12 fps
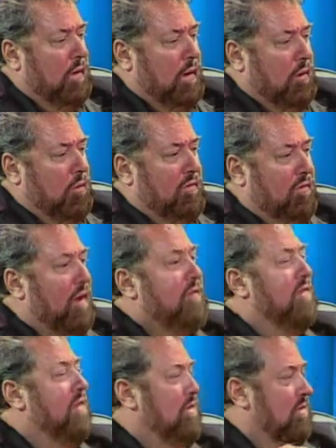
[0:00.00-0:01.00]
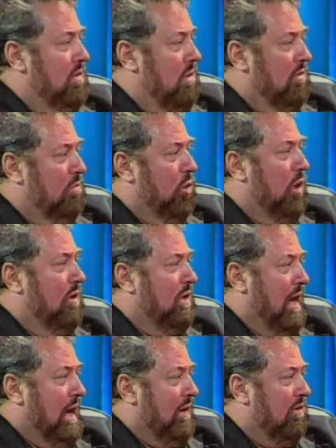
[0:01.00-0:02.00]
we've left this
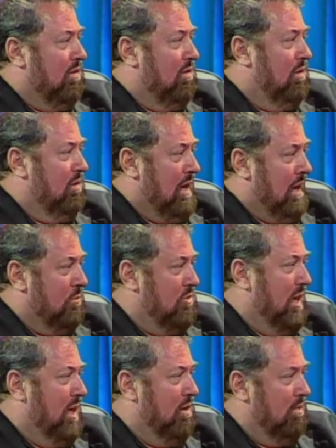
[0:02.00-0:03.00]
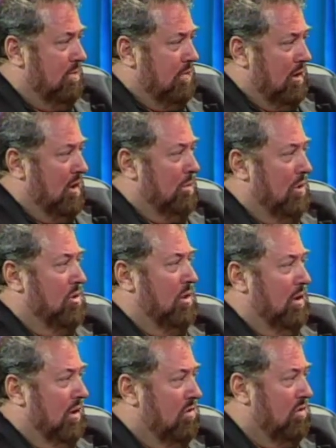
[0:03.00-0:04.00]
broadcast top-down
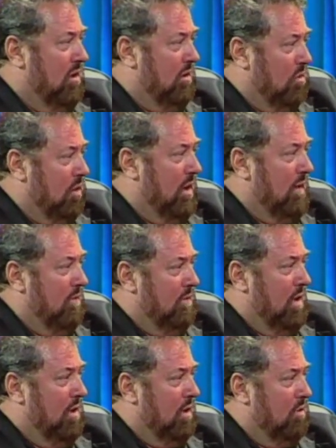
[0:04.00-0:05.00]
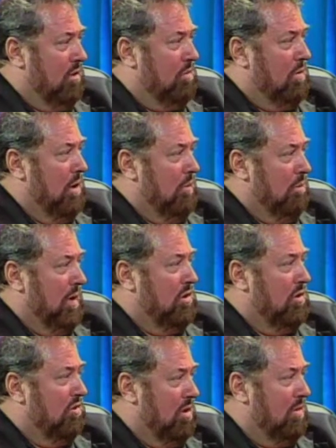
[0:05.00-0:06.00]
paternalistic way of dealing with
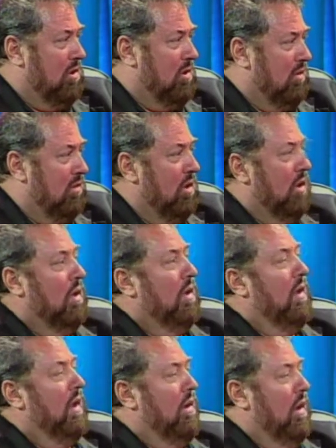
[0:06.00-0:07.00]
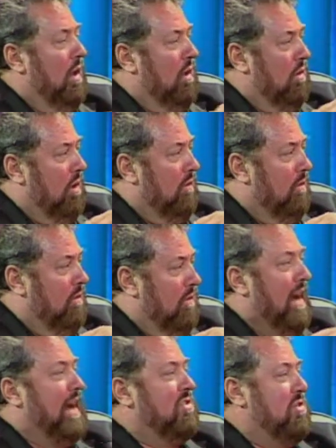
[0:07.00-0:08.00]
pictures and images, and the
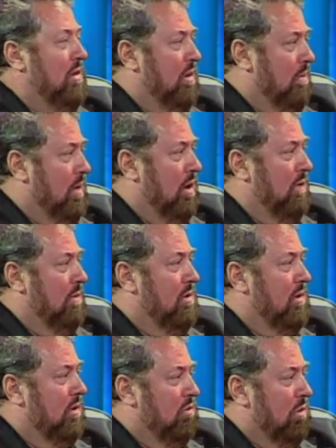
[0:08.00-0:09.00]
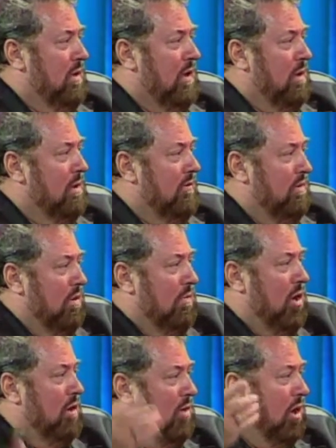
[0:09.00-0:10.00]
vast amount of images will be coming from the
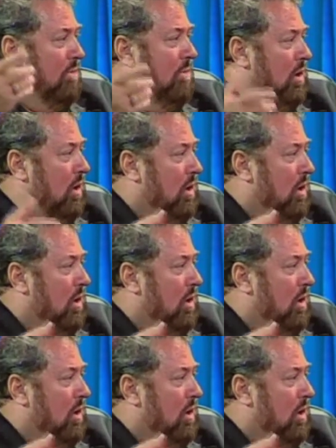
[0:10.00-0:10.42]
bottom up.